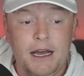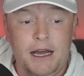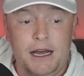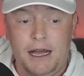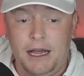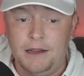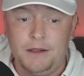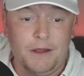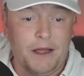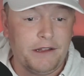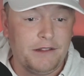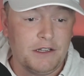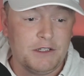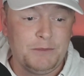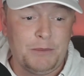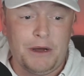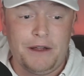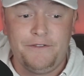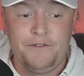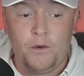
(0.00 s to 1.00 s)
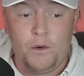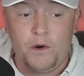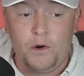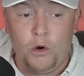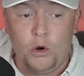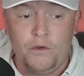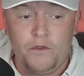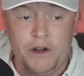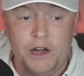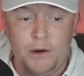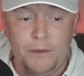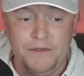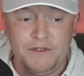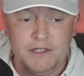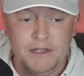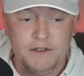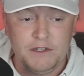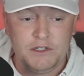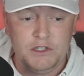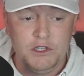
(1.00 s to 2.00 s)
I like the spot for an over here. We've
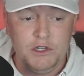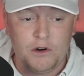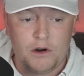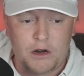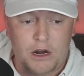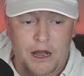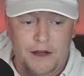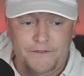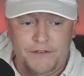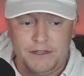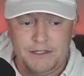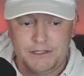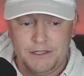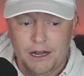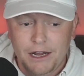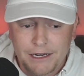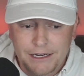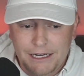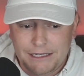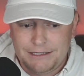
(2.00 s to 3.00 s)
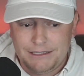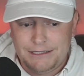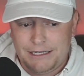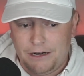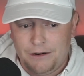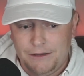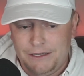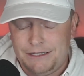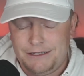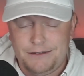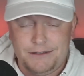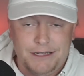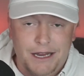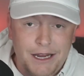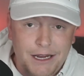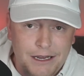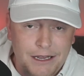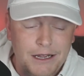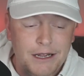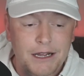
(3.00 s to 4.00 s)
seen this New York offense not necessarily
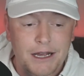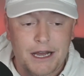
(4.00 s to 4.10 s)
stink.